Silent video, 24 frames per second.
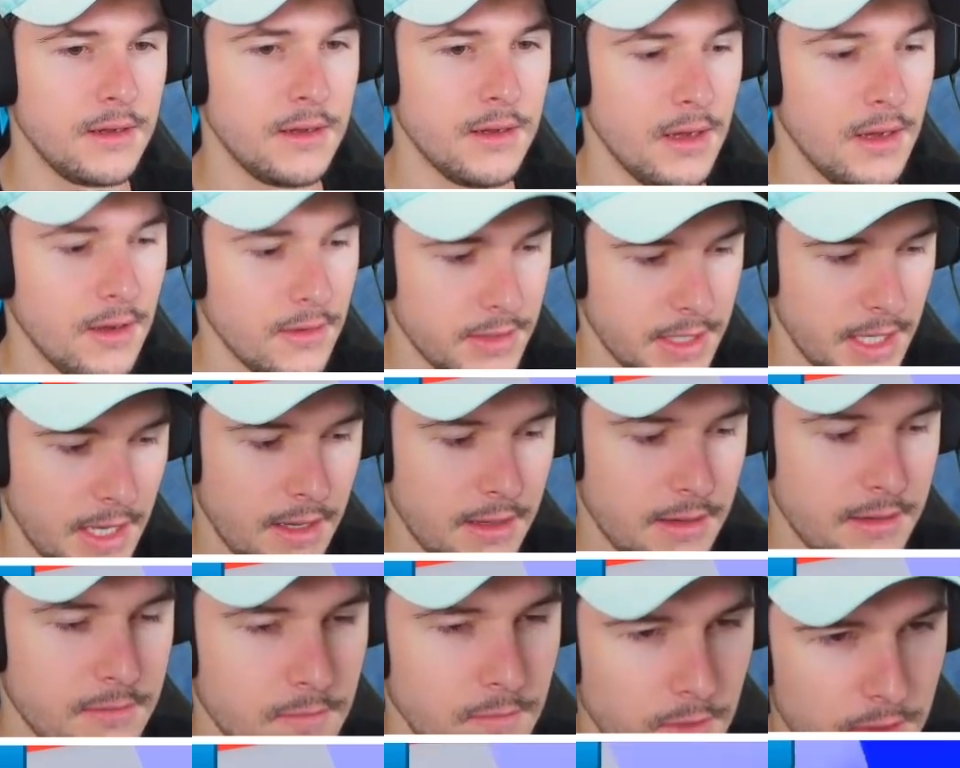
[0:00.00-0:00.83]
Okay,
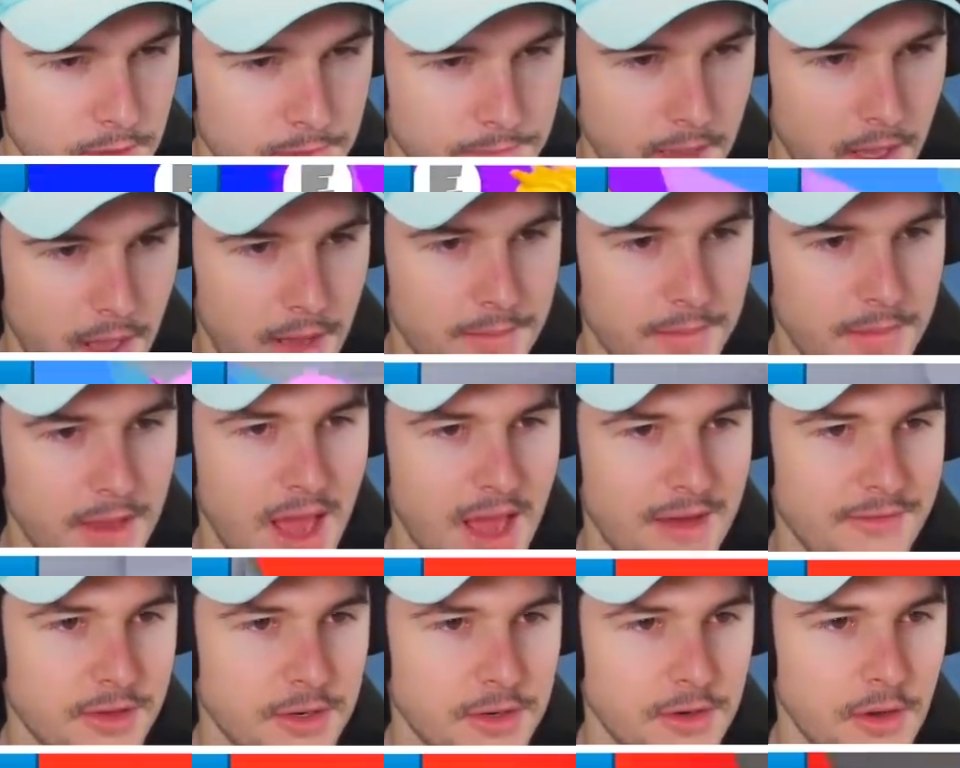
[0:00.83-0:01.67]
well, I'm
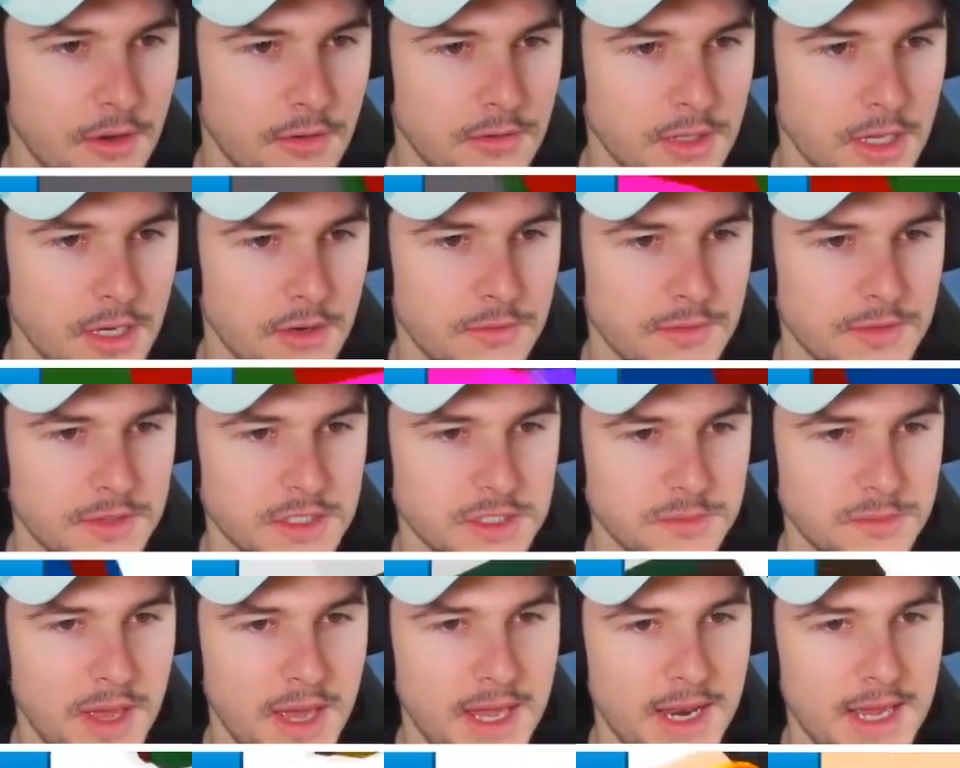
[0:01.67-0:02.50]
having no luck with this
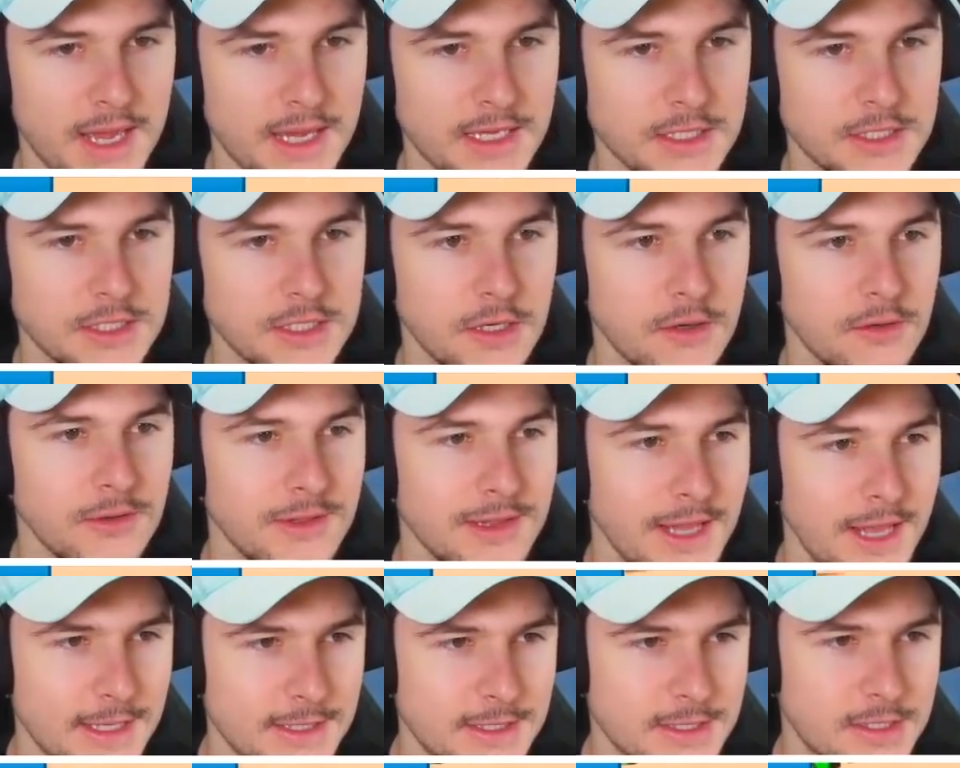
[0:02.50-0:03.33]
pet egg, so
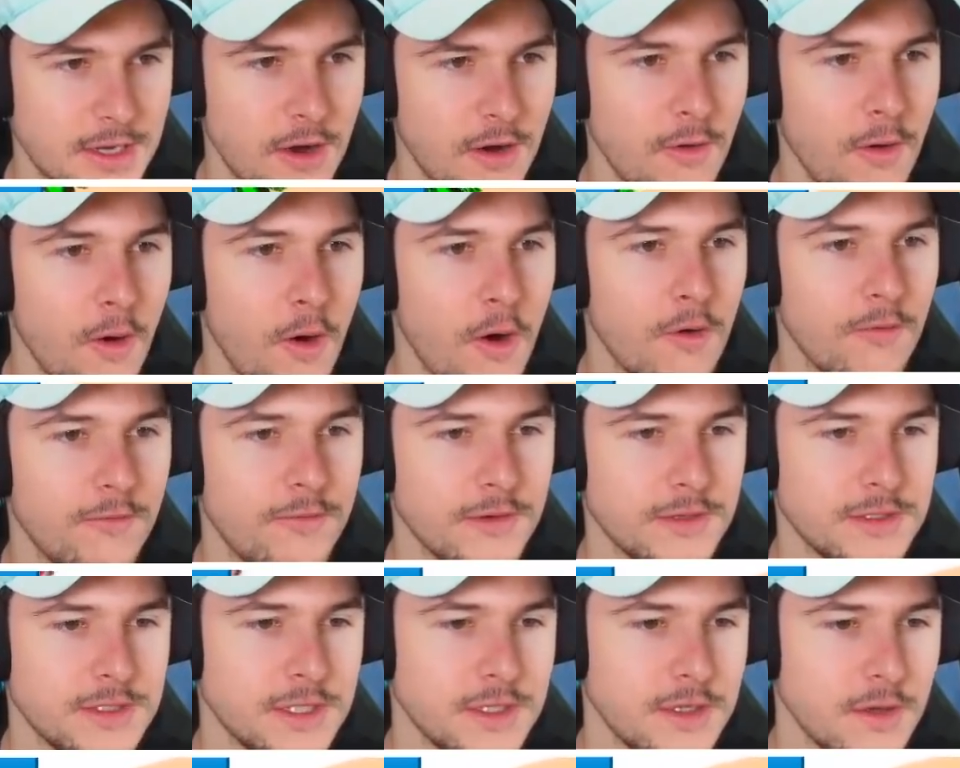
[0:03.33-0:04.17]
let's go over
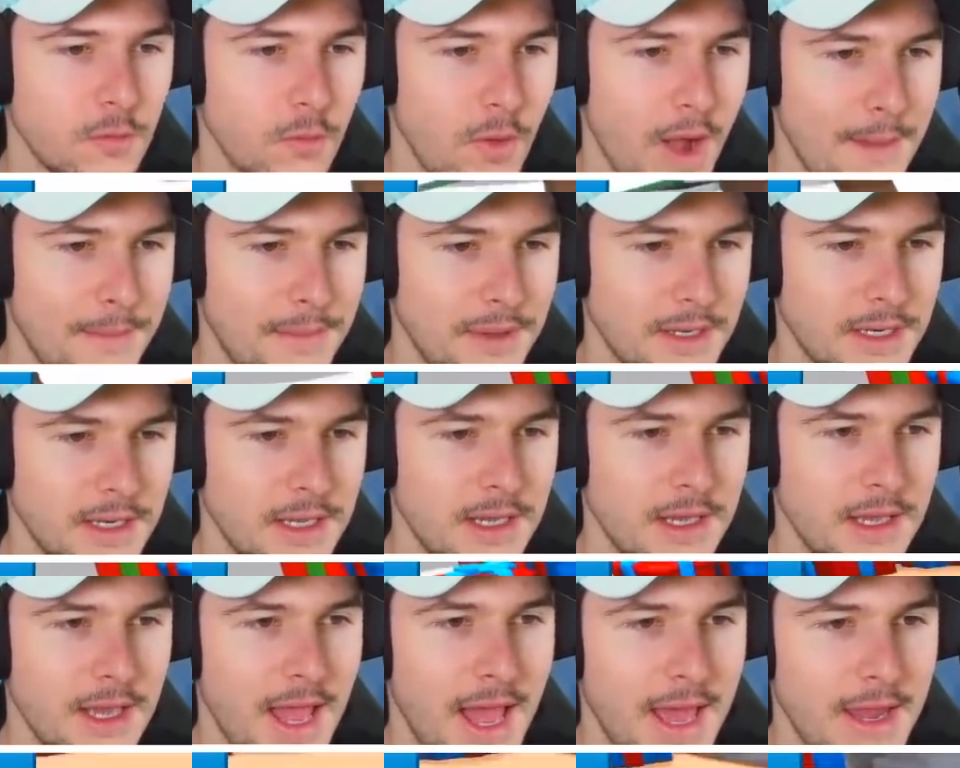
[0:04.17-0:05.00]
to the weapon
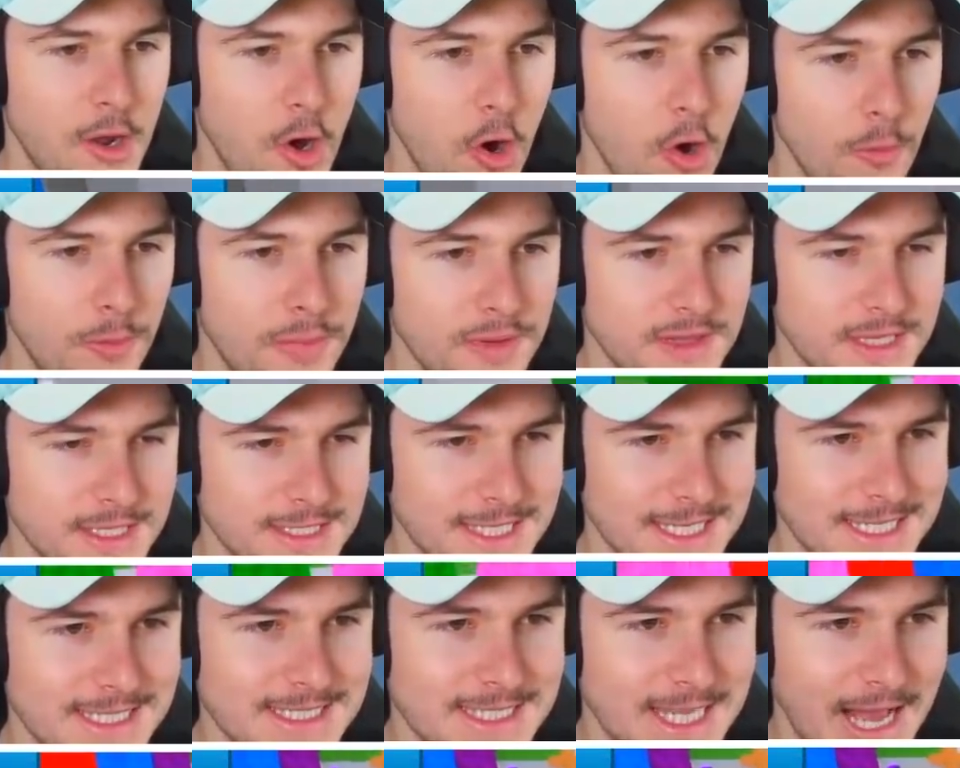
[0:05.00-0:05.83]
and open this
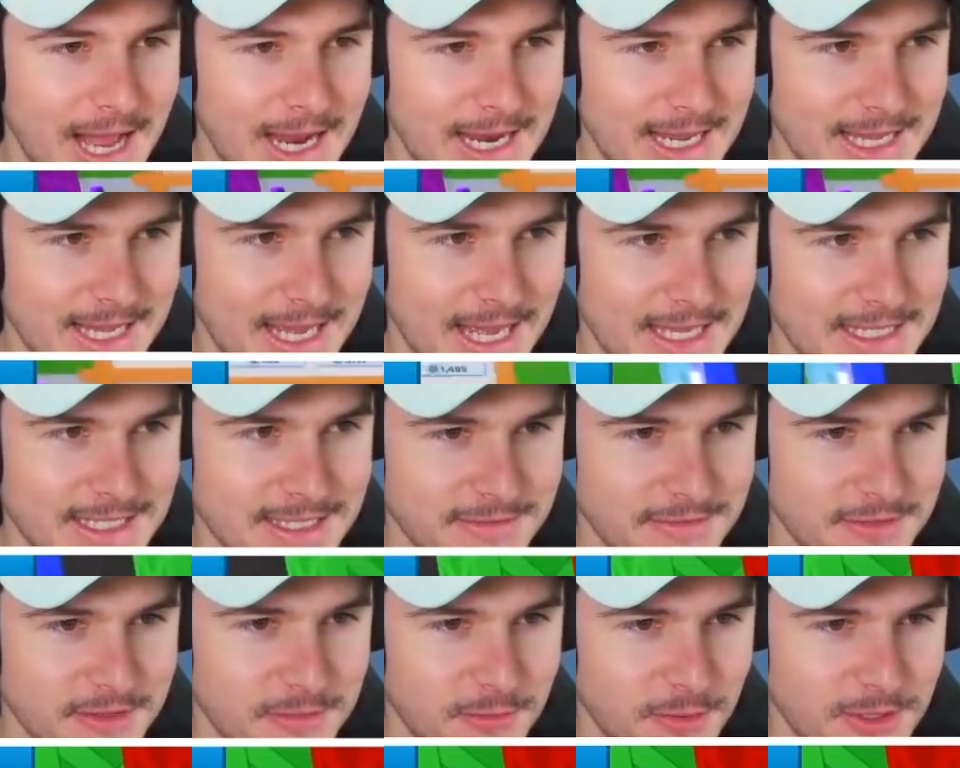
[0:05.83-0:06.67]
exotic case a
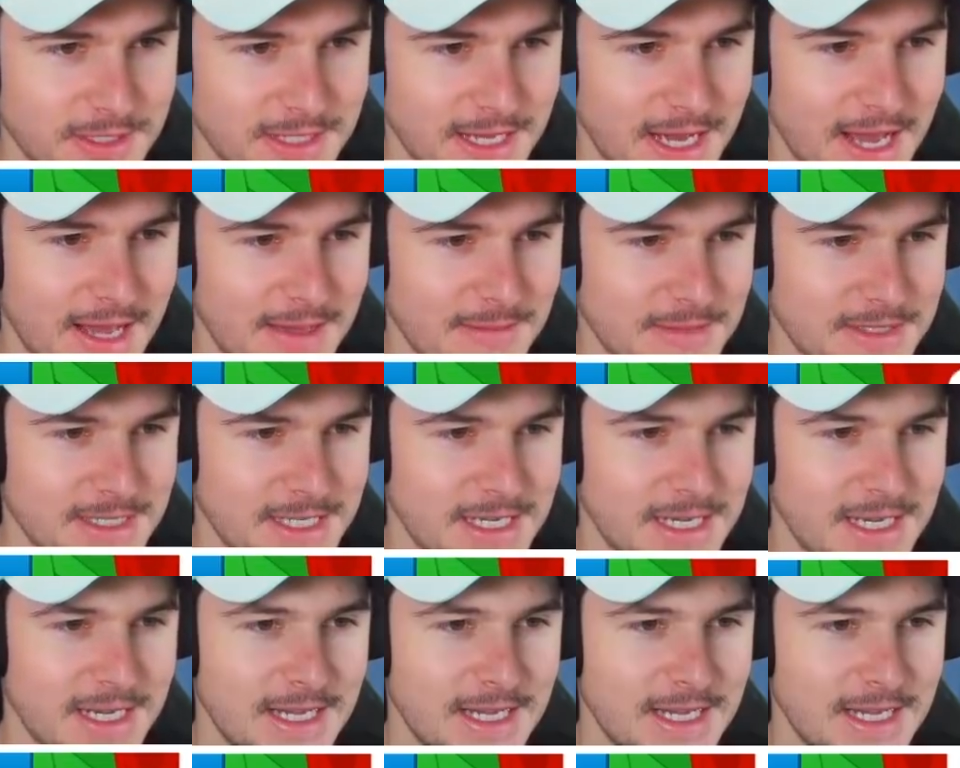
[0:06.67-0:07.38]
few more times.